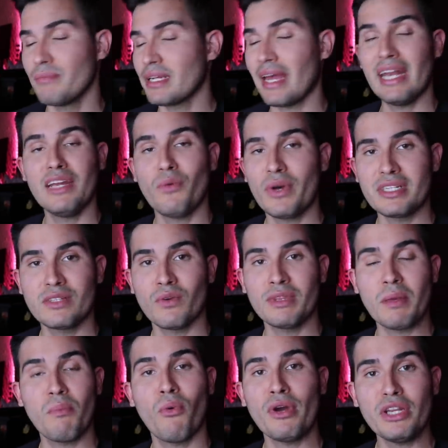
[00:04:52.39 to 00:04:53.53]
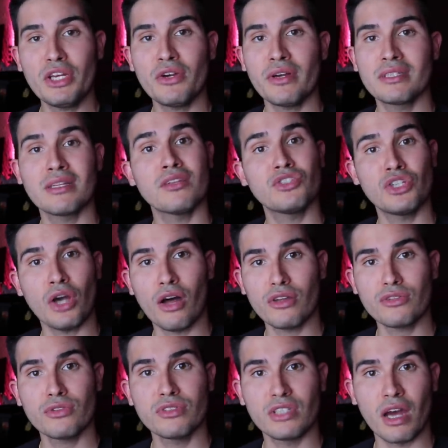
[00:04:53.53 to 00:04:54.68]
But anyways, the point here is that she
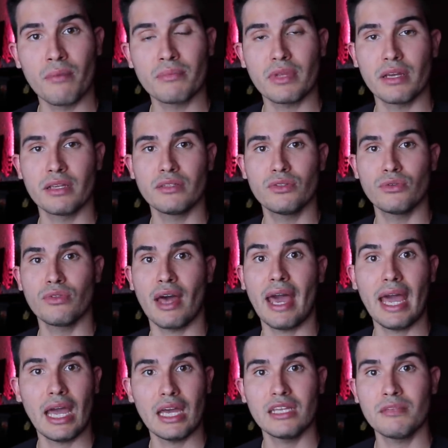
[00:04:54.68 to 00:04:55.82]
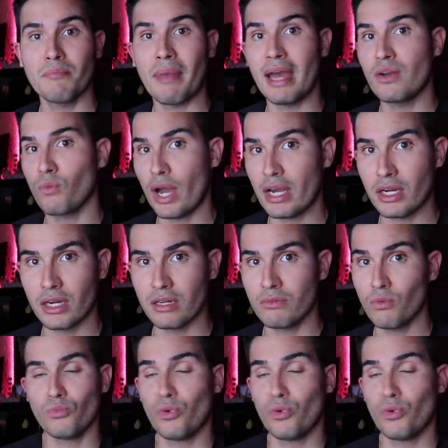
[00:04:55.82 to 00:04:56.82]
also jumped into the hate bandwagon,